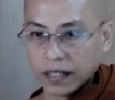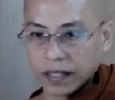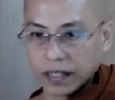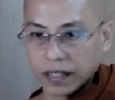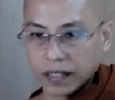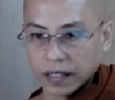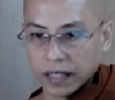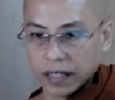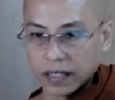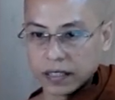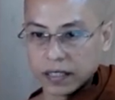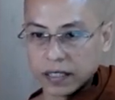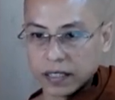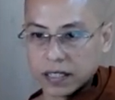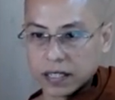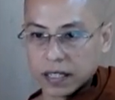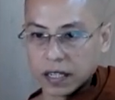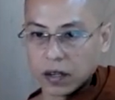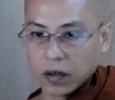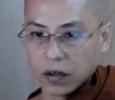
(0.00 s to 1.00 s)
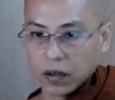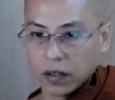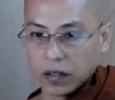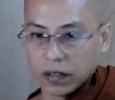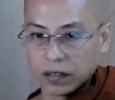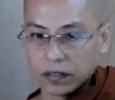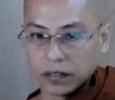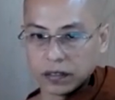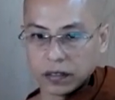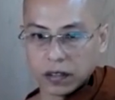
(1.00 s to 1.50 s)
Then these are
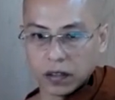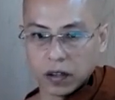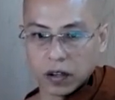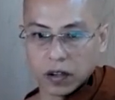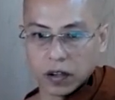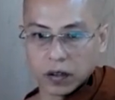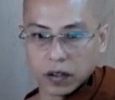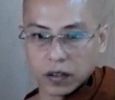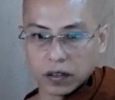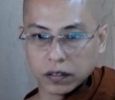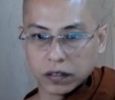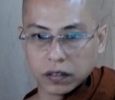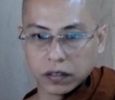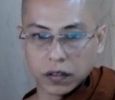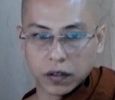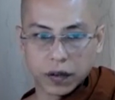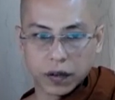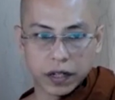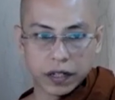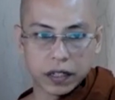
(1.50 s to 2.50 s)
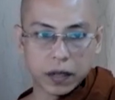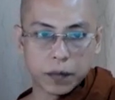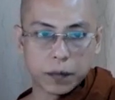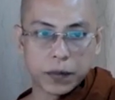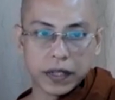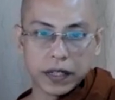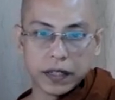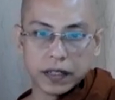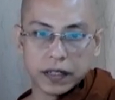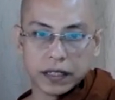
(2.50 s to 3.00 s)
all already
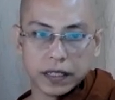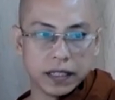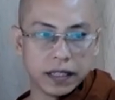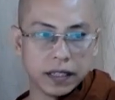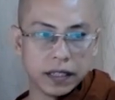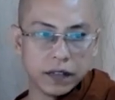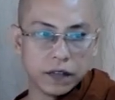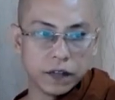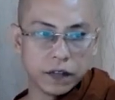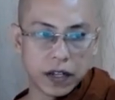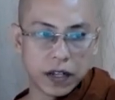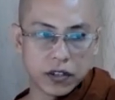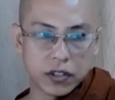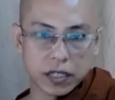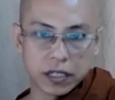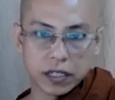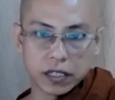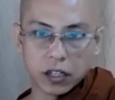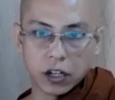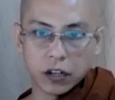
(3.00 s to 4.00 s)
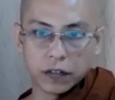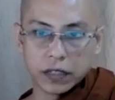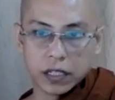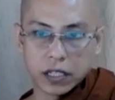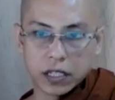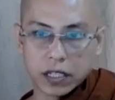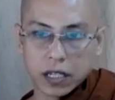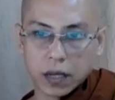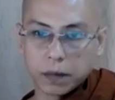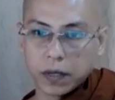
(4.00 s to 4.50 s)
appear in the functioning of
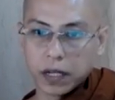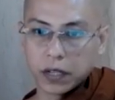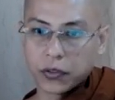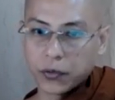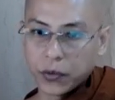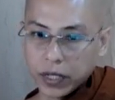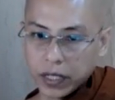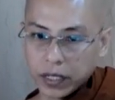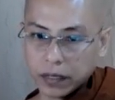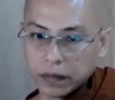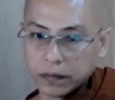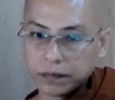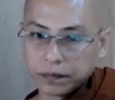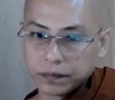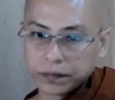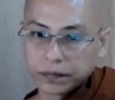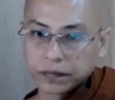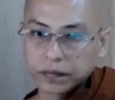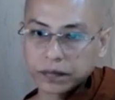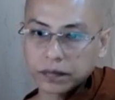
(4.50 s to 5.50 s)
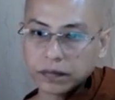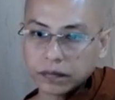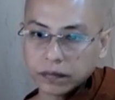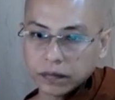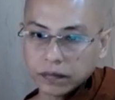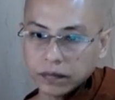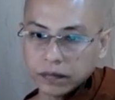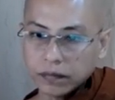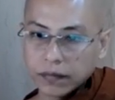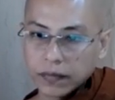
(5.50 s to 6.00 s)
the chapter 3.
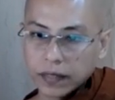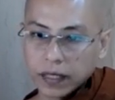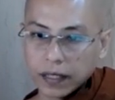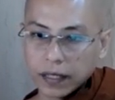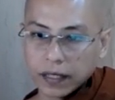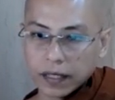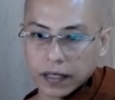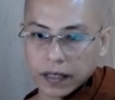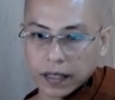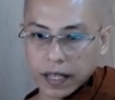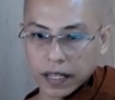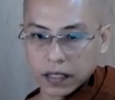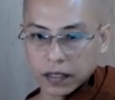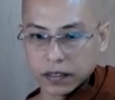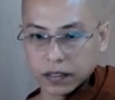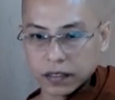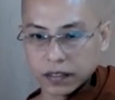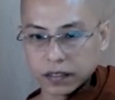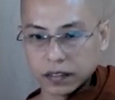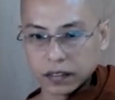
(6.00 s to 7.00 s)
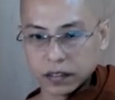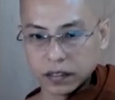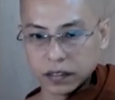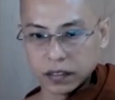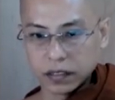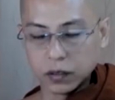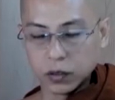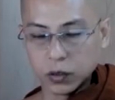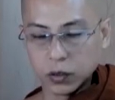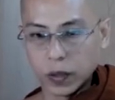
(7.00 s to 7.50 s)
Then
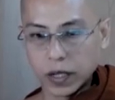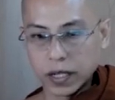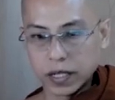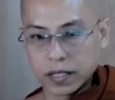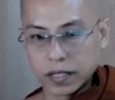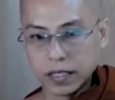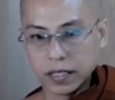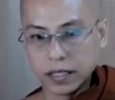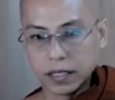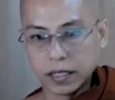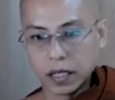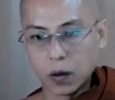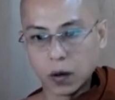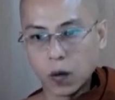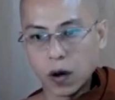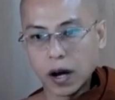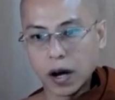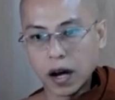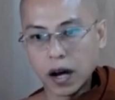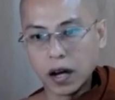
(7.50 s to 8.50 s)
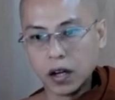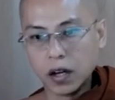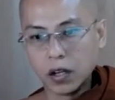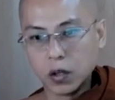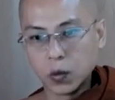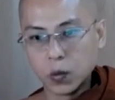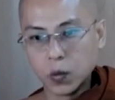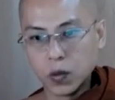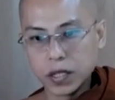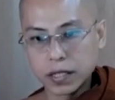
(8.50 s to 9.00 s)
you will see the wa
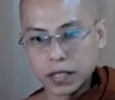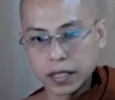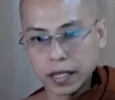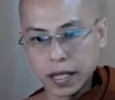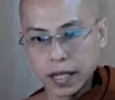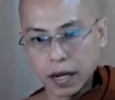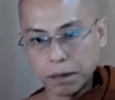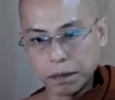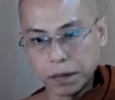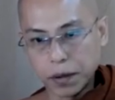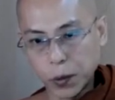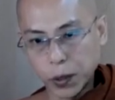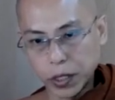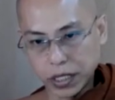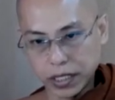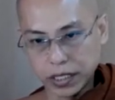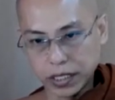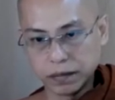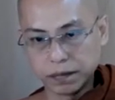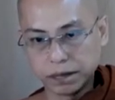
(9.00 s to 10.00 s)
Visaya Bhavati,